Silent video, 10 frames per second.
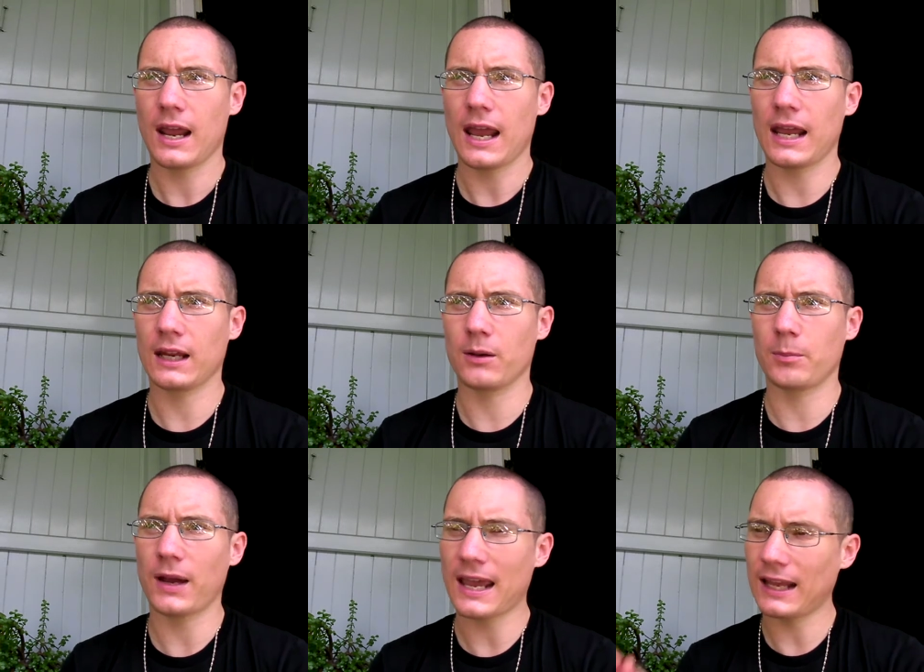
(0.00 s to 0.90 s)
And
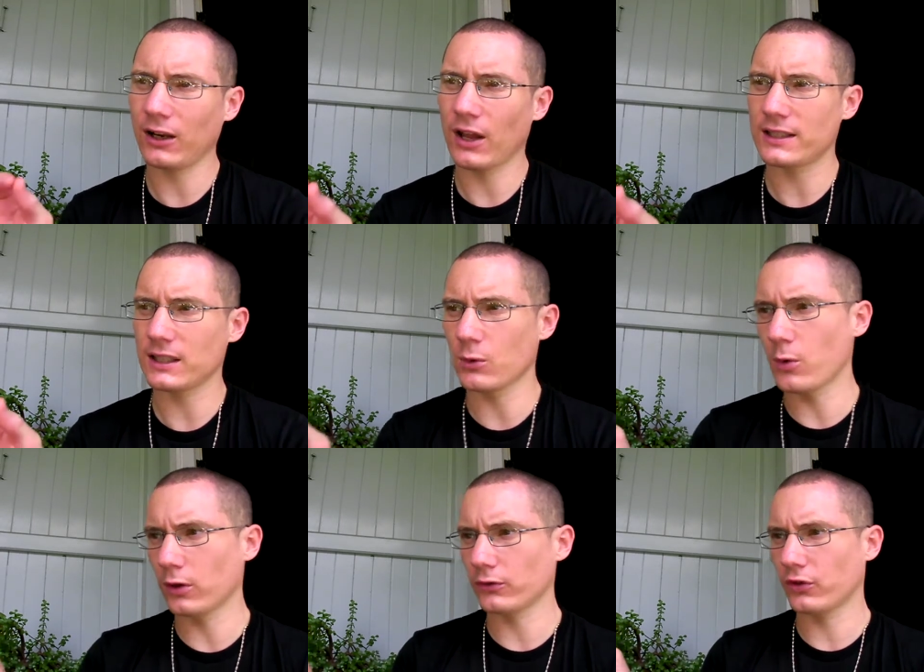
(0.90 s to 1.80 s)
by analyzing the
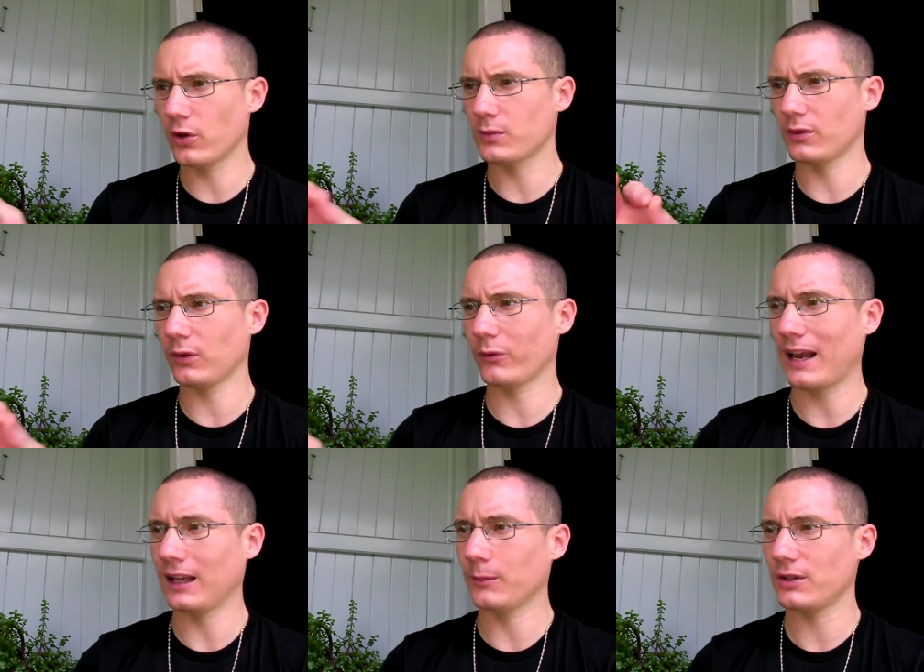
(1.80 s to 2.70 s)
world in terms of different
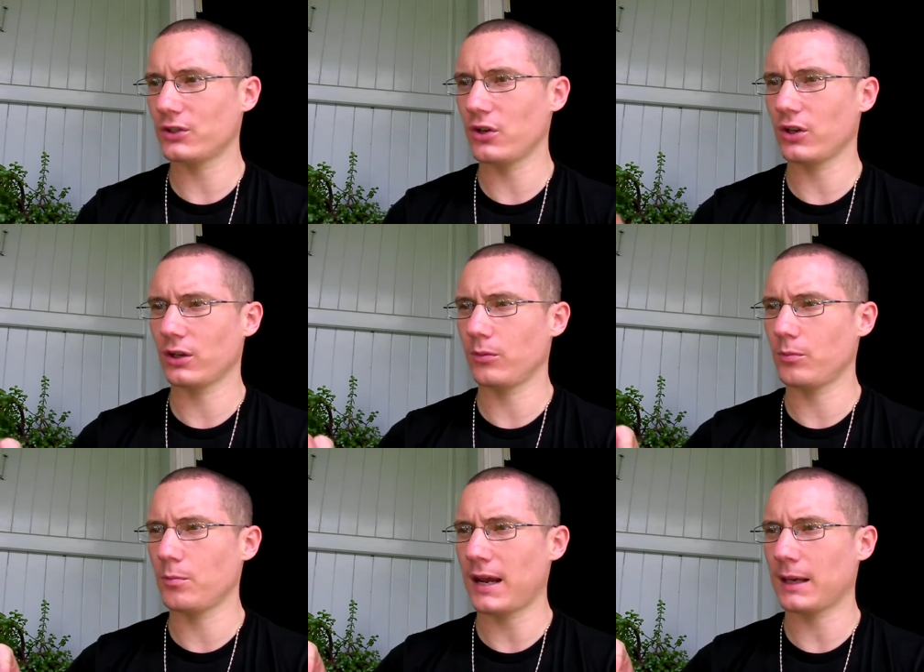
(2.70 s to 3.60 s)
elements, you can
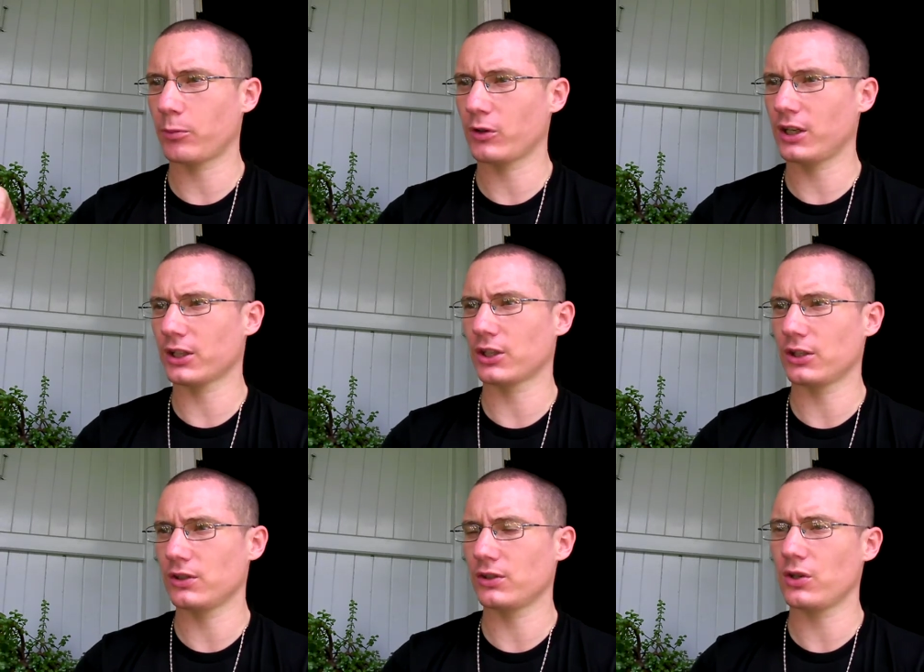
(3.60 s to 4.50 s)
make
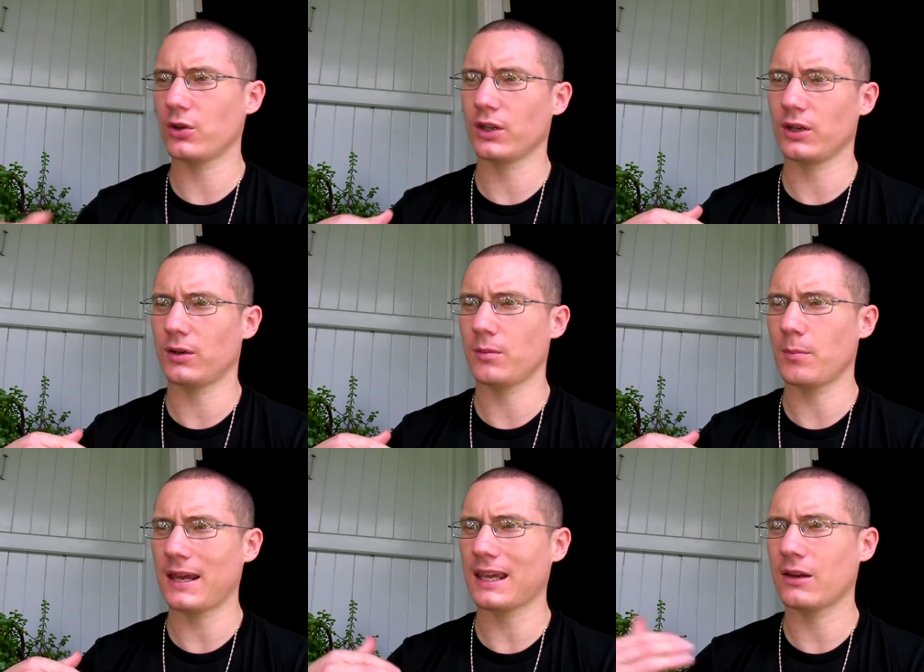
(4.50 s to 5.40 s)
predictions, you can
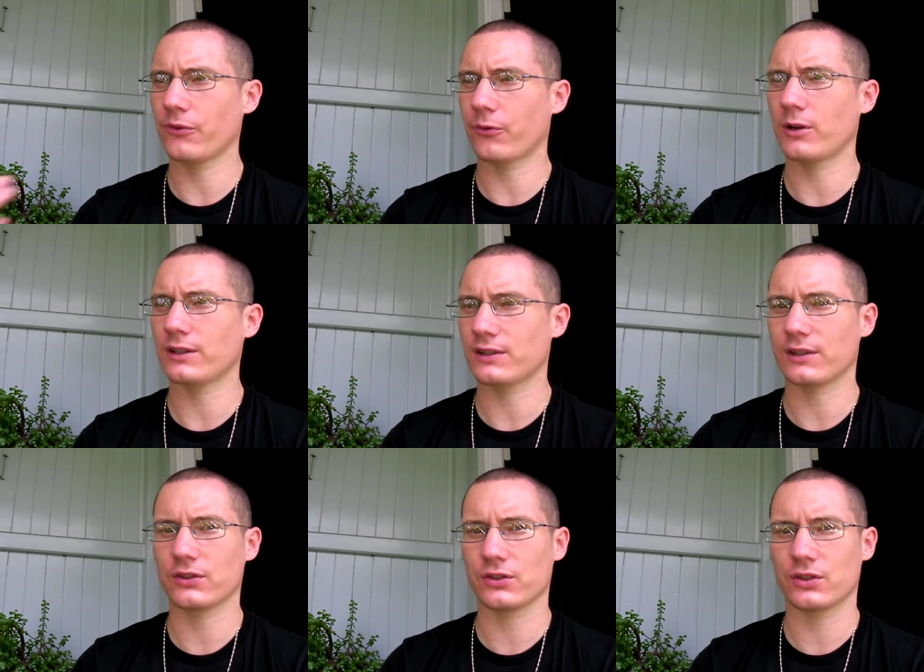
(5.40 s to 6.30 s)
make
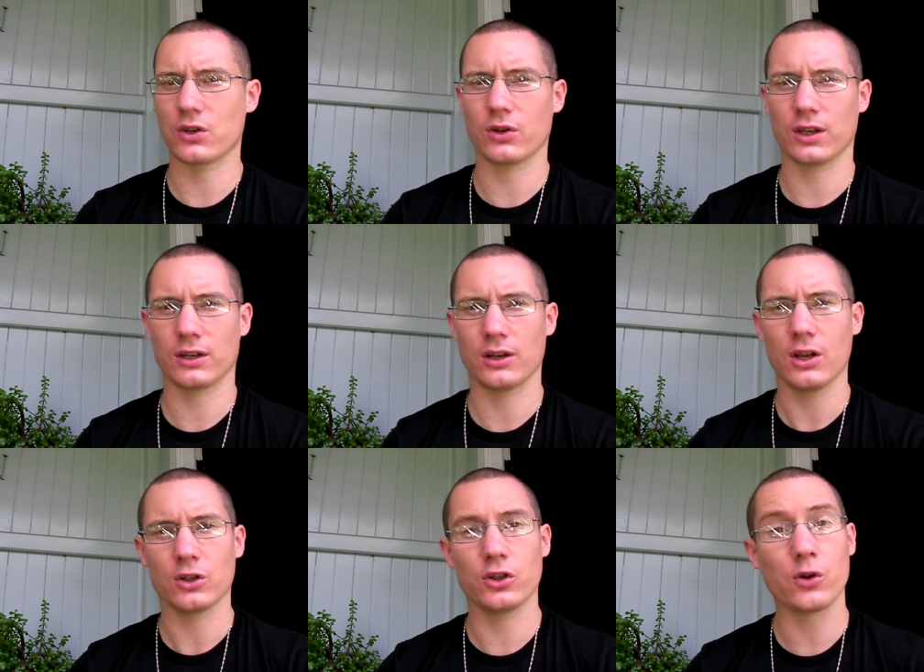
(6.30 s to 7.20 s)
inferences, you can
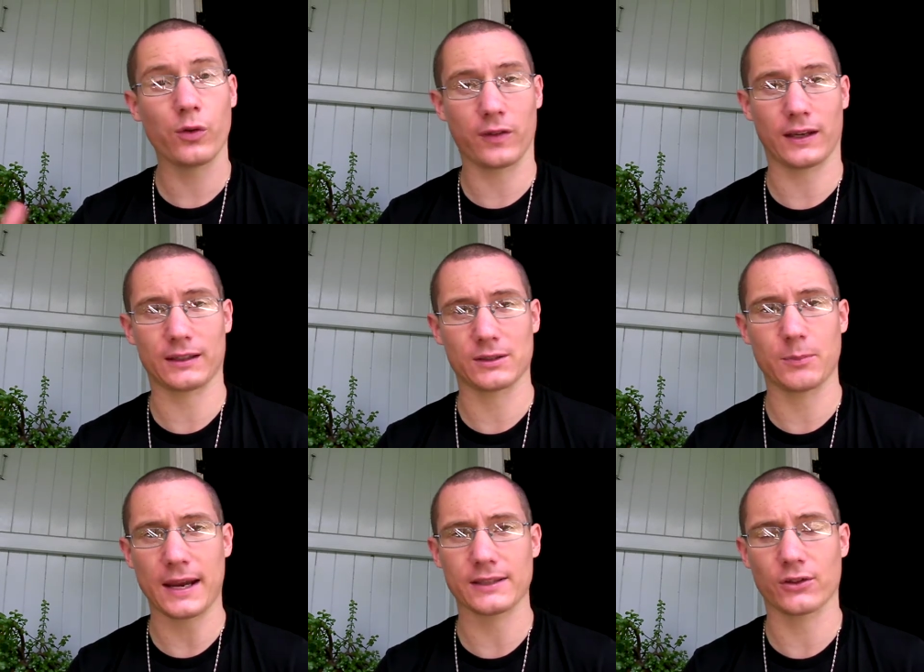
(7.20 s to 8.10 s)
do things
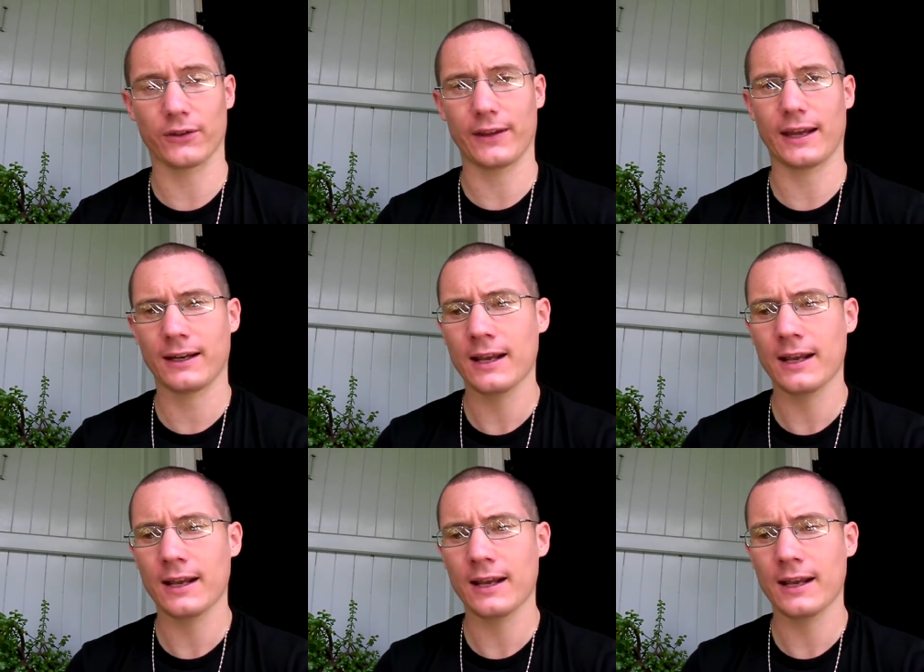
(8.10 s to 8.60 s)
based on that.